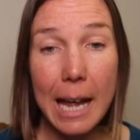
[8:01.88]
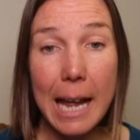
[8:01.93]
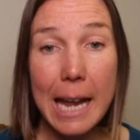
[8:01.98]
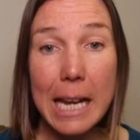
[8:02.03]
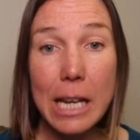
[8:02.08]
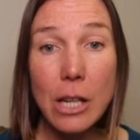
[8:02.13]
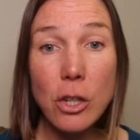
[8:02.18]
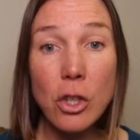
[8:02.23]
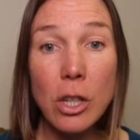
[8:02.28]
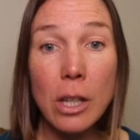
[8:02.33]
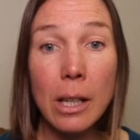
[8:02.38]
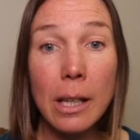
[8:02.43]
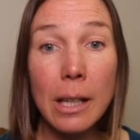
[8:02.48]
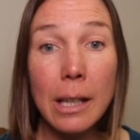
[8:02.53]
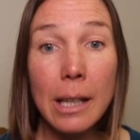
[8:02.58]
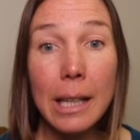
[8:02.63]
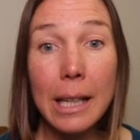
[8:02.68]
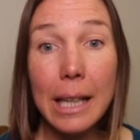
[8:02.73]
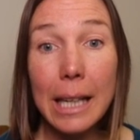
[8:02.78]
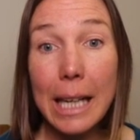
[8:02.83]
age,
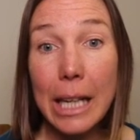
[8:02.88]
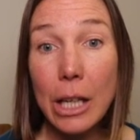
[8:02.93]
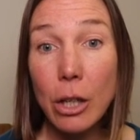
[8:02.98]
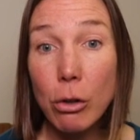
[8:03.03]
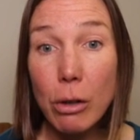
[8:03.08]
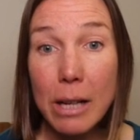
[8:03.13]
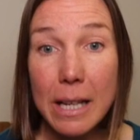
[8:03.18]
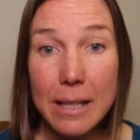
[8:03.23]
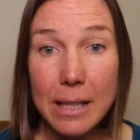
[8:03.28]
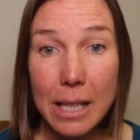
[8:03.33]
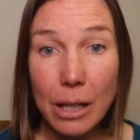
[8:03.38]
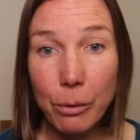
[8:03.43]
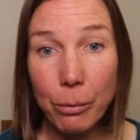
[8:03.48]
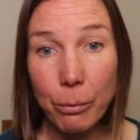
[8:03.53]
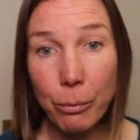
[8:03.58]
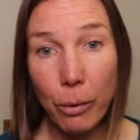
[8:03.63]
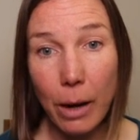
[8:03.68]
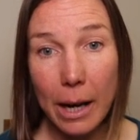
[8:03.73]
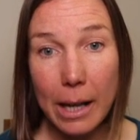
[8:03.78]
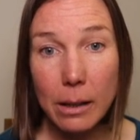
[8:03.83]
increasing
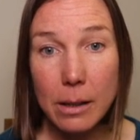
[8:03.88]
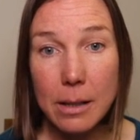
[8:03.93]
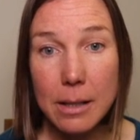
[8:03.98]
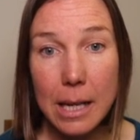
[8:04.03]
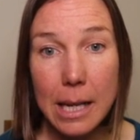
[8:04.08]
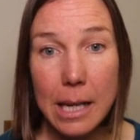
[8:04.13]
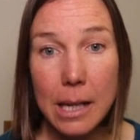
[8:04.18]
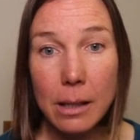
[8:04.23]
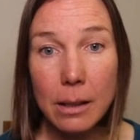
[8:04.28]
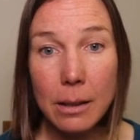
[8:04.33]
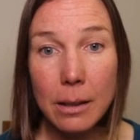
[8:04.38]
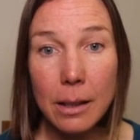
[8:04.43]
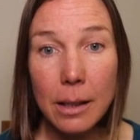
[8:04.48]
frailty,